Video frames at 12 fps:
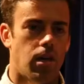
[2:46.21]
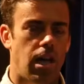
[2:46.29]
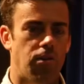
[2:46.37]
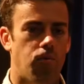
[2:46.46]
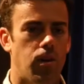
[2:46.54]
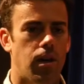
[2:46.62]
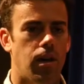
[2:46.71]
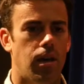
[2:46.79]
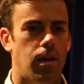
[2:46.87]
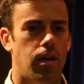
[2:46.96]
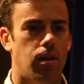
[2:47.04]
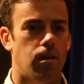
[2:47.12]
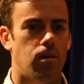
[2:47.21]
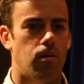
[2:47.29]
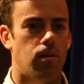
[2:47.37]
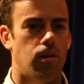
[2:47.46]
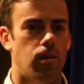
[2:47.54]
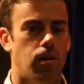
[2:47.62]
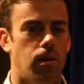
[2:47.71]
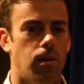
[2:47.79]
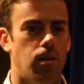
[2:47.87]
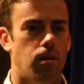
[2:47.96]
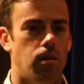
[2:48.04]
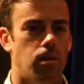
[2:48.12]
If we could
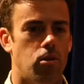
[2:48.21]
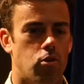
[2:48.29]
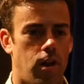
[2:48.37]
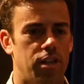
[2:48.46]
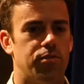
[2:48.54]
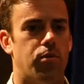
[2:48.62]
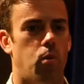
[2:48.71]
transfer